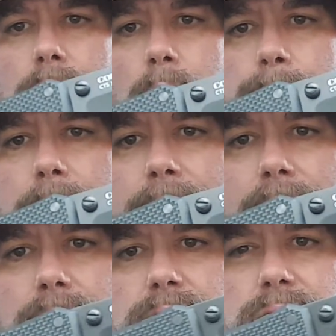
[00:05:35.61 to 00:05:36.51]
Hope you like
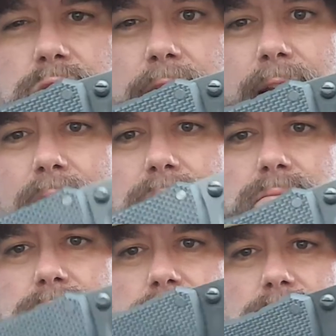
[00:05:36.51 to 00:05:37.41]
it. Check it out.
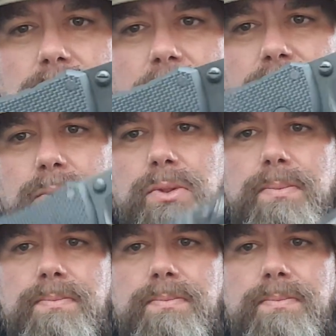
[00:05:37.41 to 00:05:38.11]
Stay tuned.